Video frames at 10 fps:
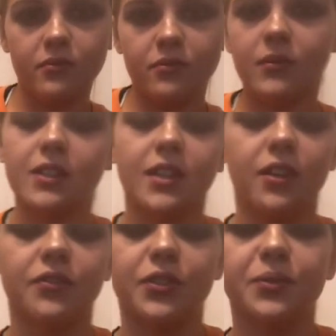That's how I
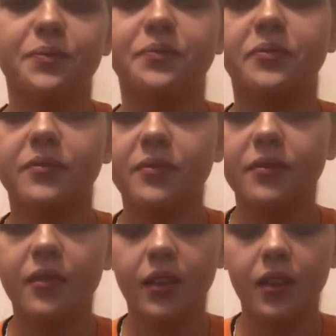feel.
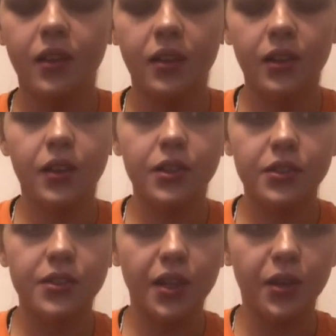
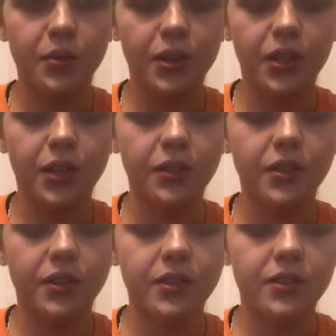So we're gonna do
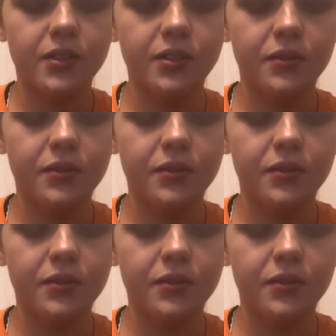this.